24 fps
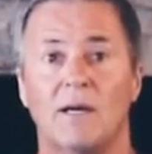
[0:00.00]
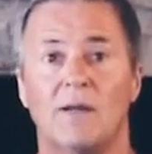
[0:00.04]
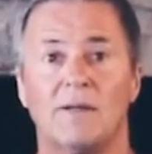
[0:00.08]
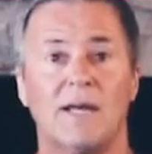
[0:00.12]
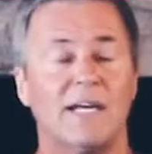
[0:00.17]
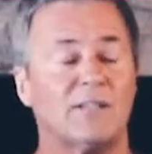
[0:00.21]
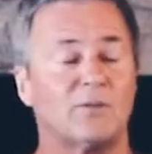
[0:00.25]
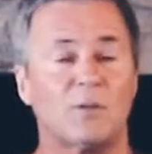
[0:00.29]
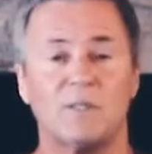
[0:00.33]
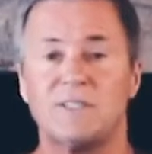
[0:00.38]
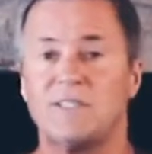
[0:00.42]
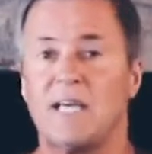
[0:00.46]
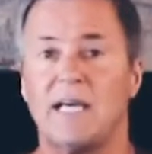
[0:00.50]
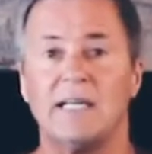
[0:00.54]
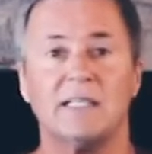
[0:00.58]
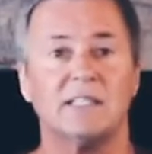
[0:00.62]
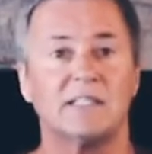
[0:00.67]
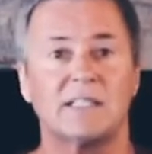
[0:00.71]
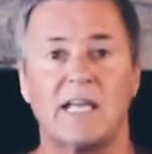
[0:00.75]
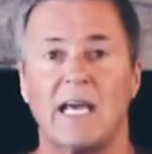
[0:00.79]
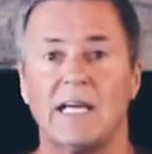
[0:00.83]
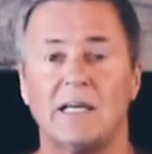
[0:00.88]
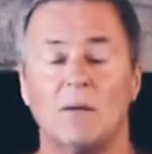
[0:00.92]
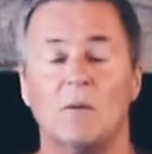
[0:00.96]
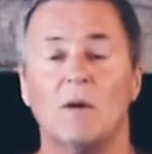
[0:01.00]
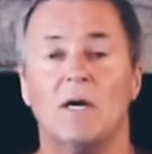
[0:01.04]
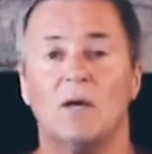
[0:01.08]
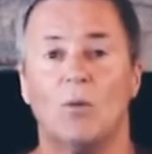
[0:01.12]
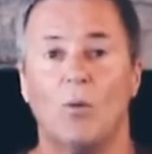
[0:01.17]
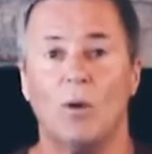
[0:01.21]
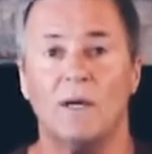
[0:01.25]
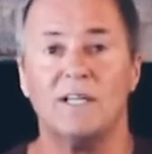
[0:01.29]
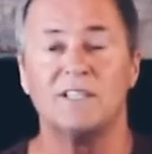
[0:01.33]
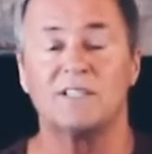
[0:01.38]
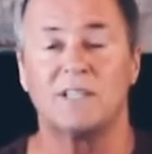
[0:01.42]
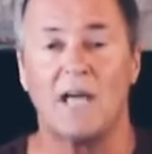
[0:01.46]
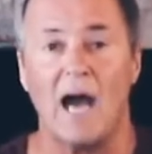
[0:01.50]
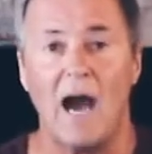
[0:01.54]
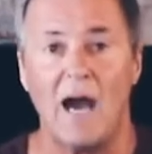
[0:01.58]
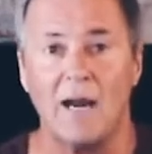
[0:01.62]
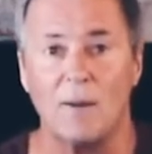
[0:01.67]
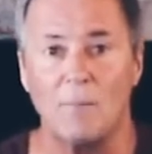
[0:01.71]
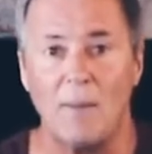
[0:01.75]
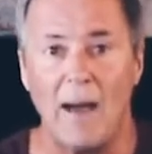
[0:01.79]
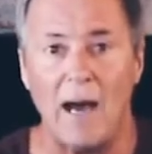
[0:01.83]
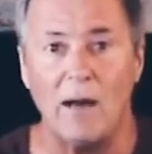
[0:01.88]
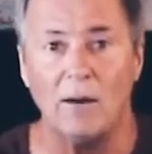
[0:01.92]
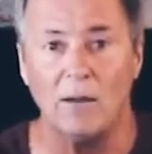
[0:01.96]
That's what Satan's kingdom. What is God
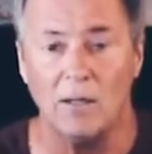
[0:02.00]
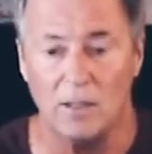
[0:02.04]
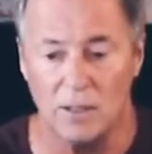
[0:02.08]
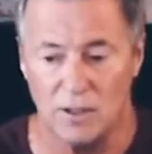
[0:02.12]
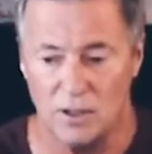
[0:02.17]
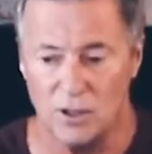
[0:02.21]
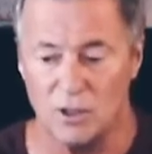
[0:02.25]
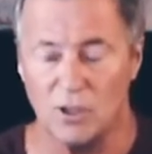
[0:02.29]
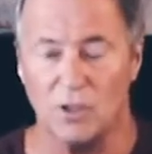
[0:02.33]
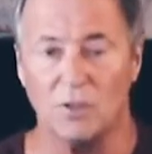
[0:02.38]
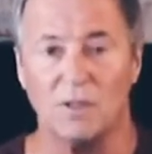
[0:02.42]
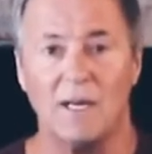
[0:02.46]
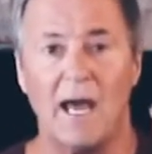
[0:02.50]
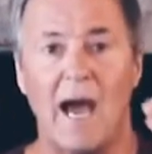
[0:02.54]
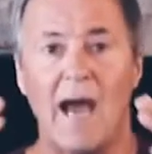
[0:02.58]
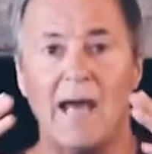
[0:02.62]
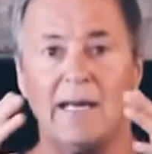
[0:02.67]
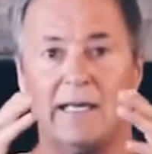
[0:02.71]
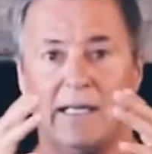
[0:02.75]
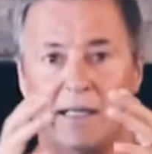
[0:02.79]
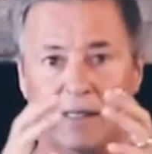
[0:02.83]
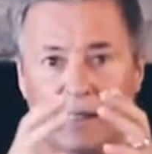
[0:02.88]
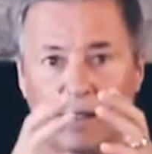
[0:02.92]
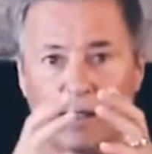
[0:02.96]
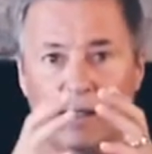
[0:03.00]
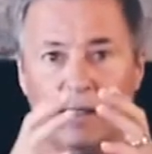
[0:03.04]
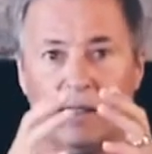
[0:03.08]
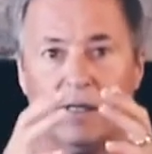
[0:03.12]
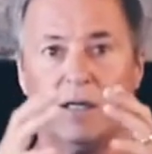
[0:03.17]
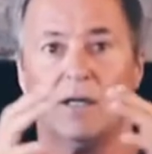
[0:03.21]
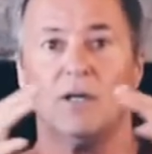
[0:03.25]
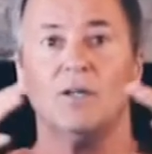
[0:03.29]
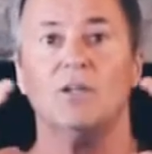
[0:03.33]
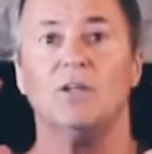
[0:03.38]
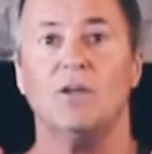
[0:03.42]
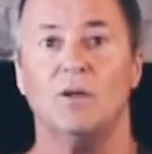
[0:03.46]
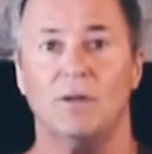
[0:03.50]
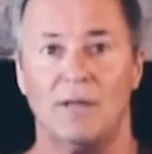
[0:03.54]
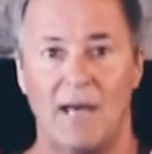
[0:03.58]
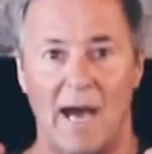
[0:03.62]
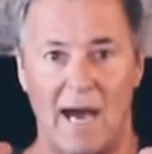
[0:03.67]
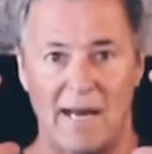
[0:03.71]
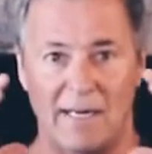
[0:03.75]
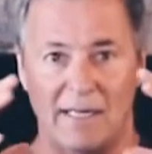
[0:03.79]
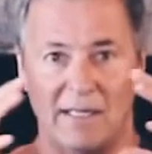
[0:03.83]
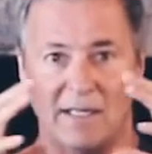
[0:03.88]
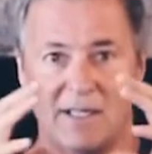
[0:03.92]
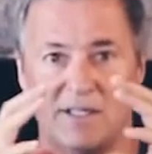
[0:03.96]
about? Uniting
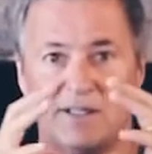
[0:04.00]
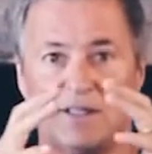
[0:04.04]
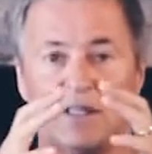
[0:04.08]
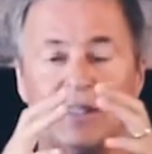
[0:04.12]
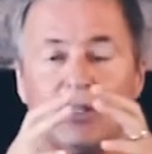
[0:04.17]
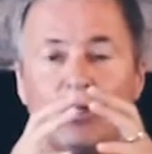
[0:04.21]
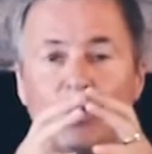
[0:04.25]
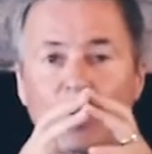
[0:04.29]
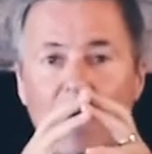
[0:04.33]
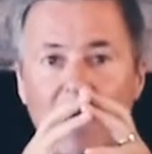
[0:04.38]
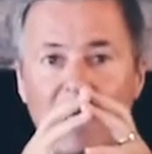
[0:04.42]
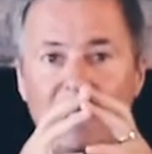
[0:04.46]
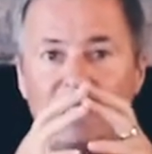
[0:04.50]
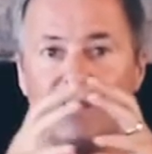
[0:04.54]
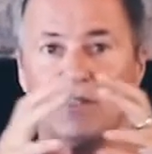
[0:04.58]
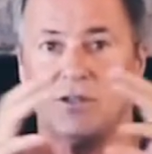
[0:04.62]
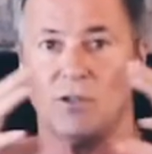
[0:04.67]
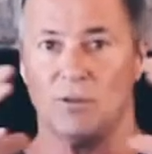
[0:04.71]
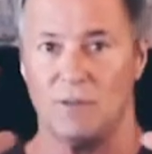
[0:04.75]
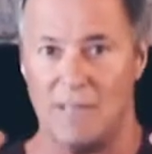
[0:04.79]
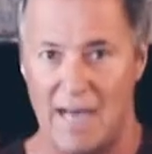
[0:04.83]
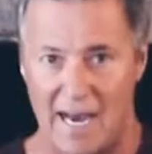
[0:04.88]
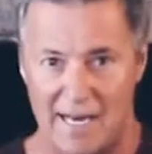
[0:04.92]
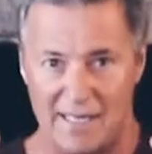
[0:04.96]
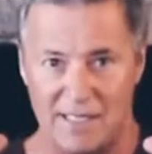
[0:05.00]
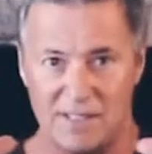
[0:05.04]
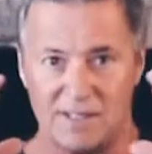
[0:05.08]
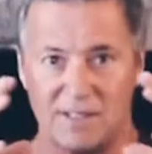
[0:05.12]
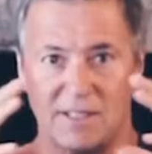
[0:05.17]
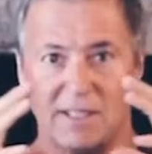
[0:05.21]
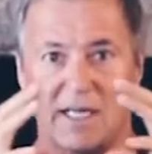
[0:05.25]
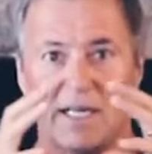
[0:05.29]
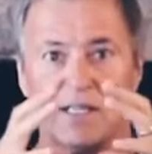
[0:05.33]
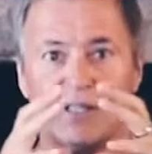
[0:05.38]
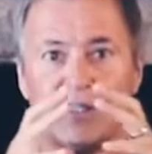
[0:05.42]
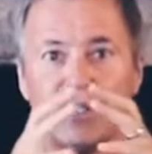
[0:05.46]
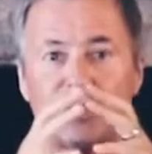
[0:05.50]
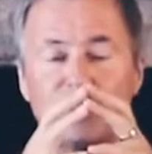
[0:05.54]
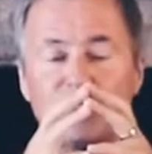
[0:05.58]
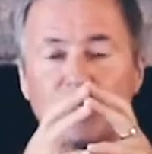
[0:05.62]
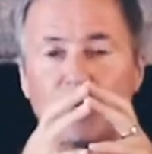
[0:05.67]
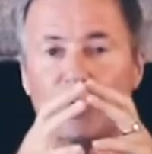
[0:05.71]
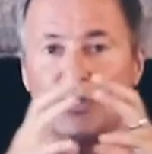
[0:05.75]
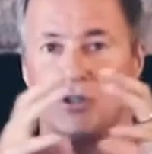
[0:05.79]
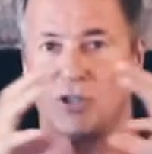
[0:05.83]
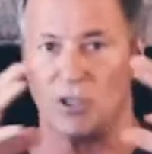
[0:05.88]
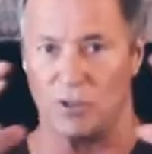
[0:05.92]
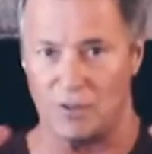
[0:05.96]
us in Christ, unite us as a
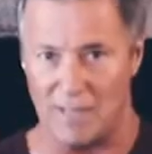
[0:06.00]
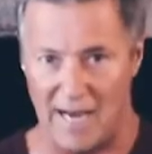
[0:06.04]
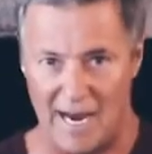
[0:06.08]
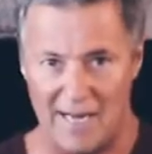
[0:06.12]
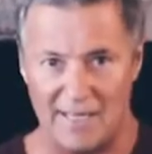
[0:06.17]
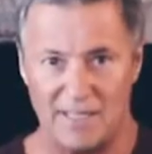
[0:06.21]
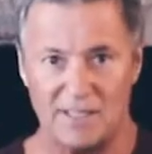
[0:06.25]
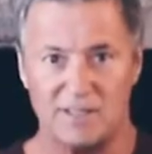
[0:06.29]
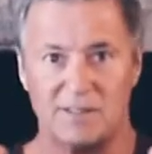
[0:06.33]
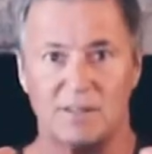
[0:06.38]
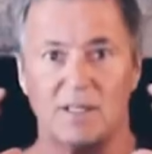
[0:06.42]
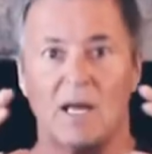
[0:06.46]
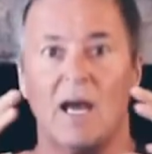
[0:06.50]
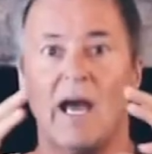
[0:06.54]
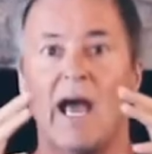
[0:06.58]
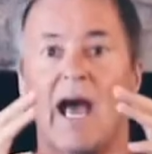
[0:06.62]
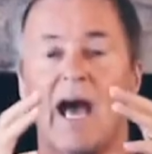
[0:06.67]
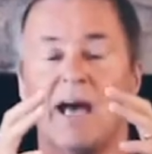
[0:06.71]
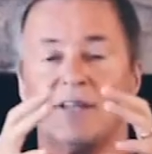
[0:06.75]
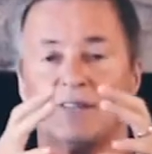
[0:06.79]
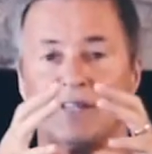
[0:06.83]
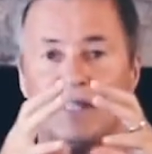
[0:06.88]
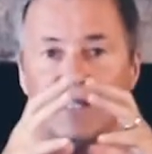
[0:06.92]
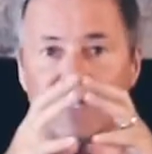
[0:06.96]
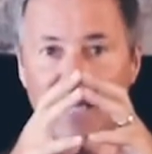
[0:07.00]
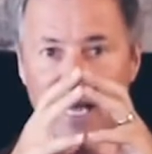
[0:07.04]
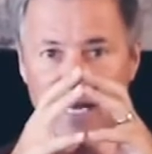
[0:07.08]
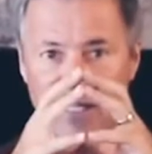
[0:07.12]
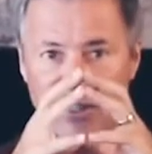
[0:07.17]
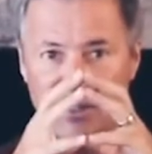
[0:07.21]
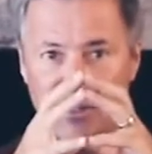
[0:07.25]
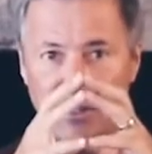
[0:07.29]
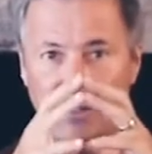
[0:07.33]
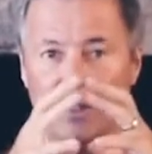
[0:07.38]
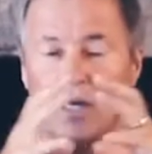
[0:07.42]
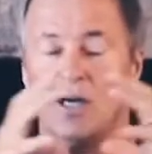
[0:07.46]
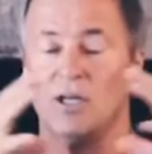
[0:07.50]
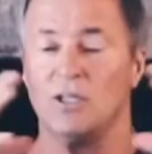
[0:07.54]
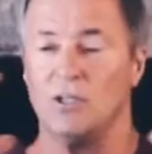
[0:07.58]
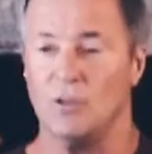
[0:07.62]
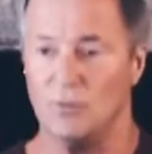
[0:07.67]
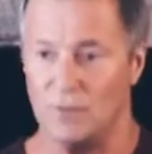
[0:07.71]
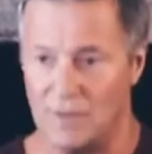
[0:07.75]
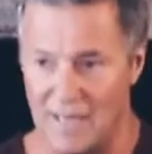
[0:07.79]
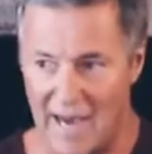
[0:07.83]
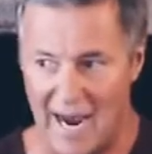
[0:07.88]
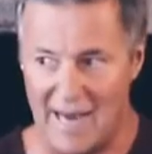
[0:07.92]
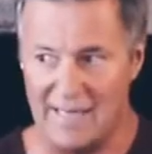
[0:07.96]
church, unite us as a nation,
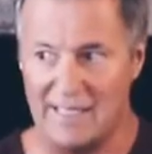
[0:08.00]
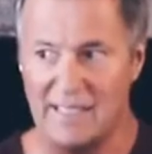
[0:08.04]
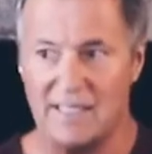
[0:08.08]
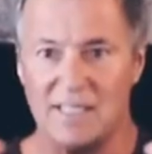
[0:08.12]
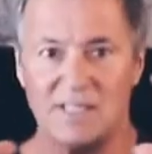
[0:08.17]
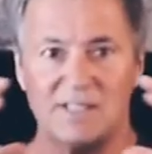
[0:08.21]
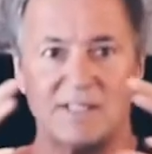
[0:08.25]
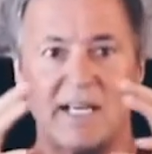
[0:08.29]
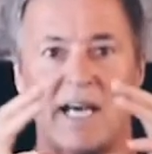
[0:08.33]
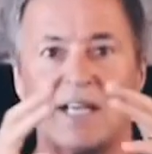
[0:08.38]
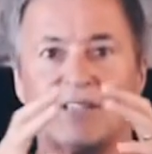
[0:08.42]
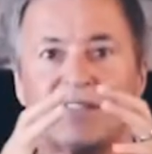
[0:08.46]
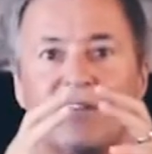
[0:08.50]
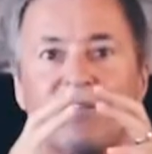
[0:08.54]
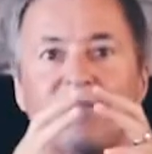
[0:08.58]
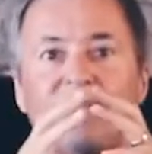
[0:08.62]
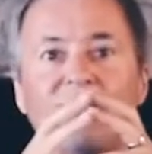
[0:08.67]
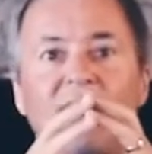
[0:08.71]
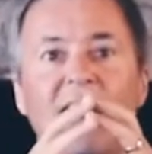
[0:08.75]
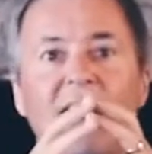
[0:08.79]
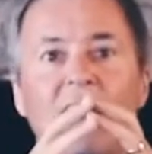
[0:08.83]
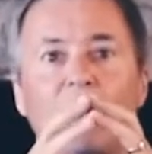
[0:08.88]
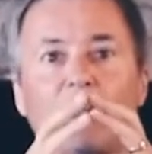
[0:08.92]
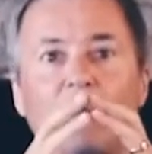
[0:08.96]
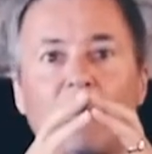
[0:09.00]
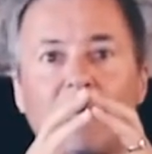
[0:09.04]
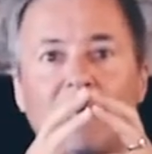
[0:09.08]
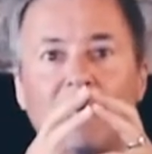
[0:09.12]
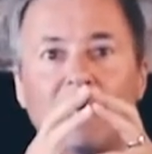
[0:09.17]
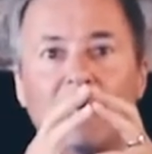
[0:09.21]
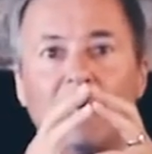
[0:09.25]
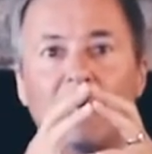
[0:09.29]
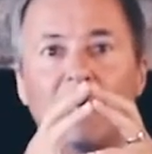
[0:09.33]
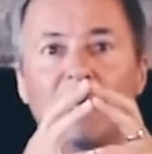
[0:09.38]
uniting us as a family.